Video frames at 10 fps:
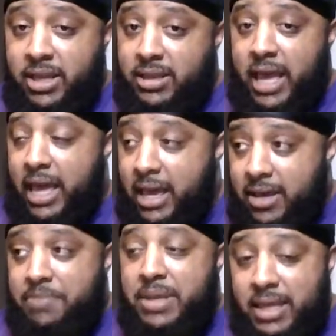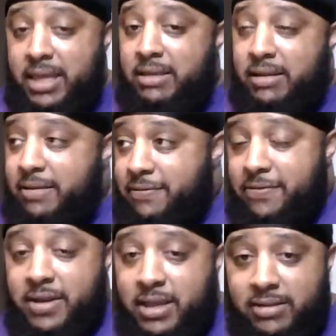that it could be easily
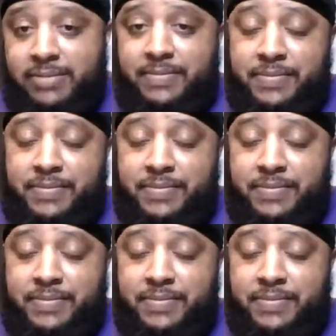fixed.